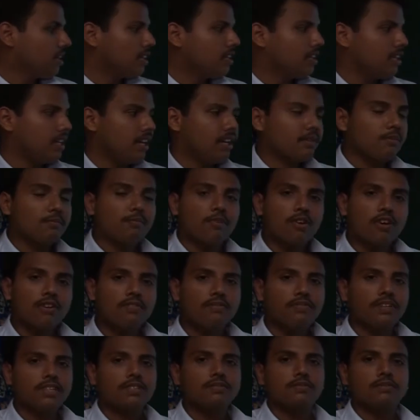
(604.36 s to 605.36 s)
the
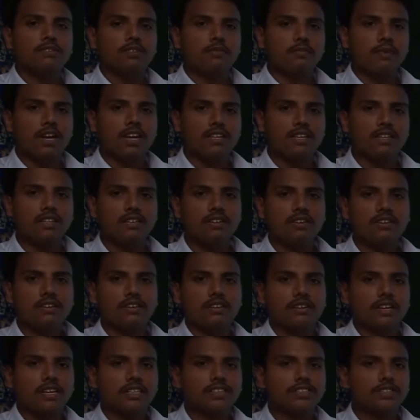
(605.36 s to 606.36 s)
profit from other
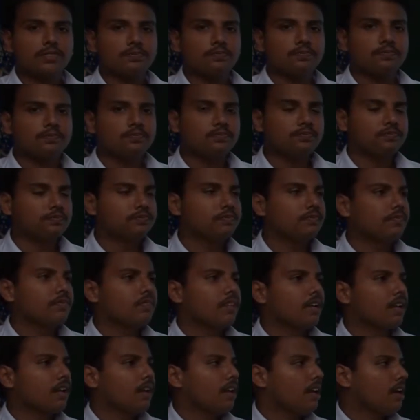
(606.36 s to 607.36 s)
contracts.
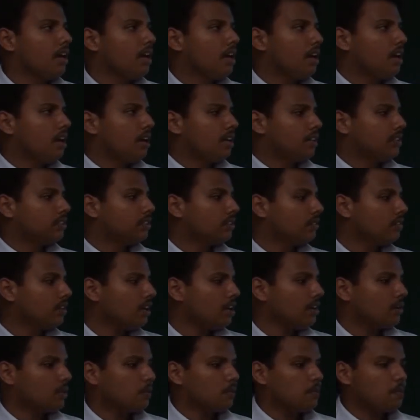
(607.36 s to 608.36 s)
So
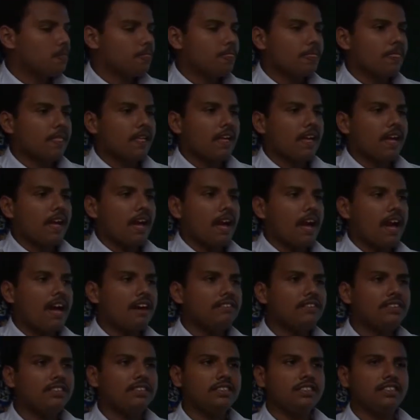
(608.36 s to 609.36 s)
now,
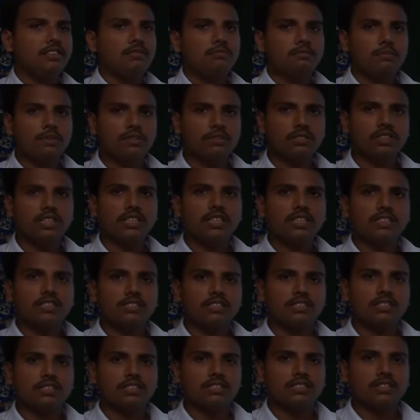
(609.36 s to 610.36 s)
having seen both the
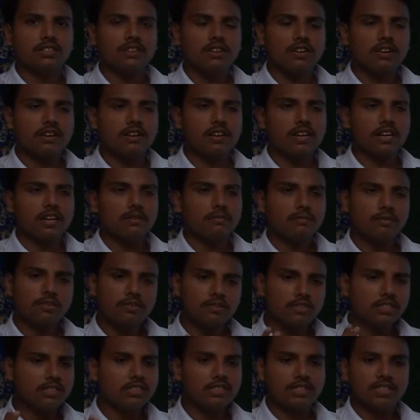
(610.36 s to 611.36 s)
construction contract,
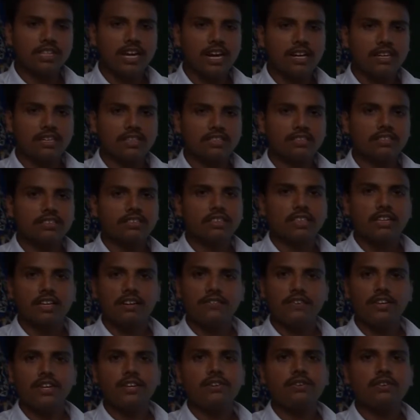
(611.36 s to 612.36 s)
both the standards,
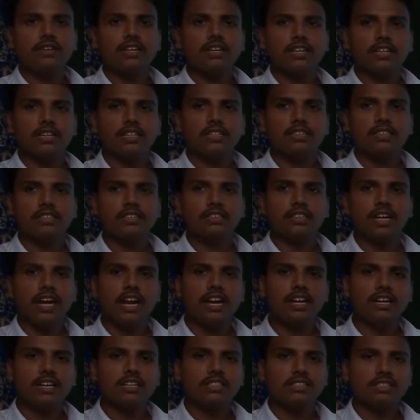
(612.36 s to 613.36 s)
revenue recognition
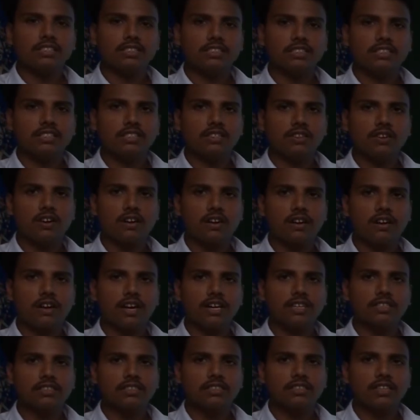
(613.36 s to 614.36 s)
and construction
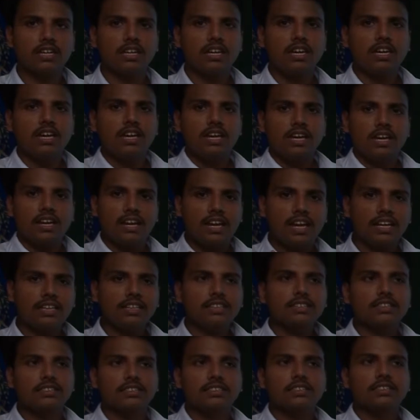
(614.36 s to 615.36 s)
contracts, let
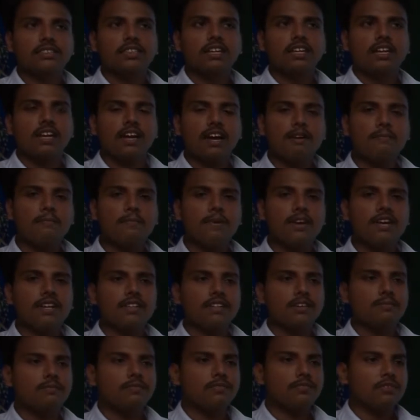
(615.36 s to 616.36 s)
us compare
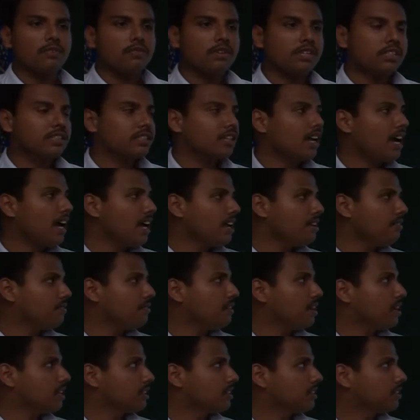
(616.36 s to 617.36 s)
them with
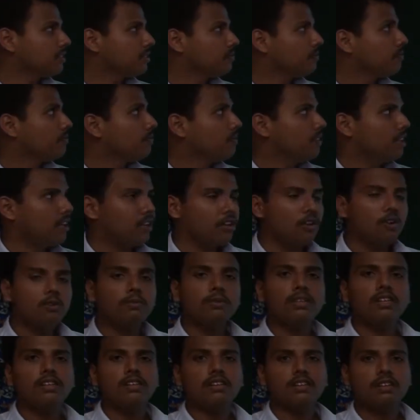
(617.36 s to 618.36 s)
IFRS, the
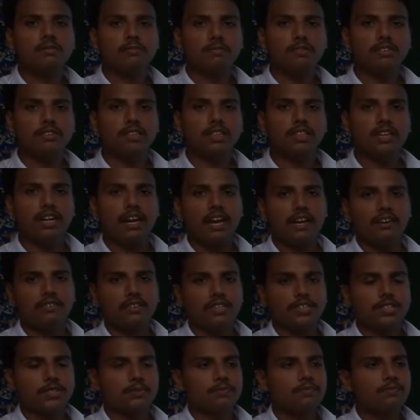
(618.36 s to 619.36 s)
global reporting
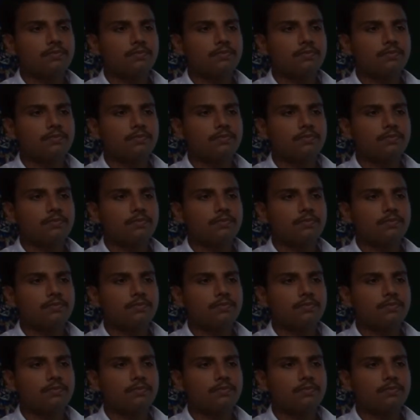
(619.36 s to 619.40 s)
language.